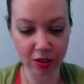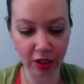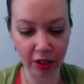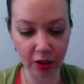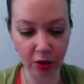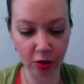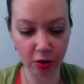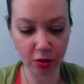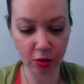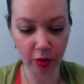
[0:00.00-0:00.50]
like
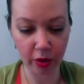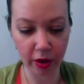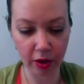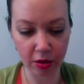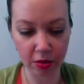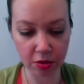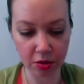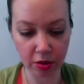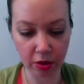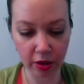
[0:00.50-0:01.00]
an earthquake
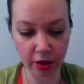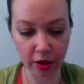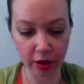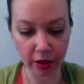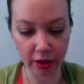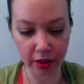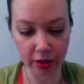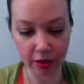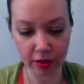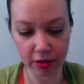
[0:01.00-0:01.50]
on screen, I
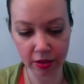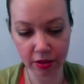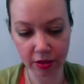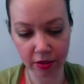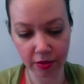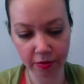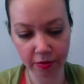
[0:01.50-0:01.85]
guess.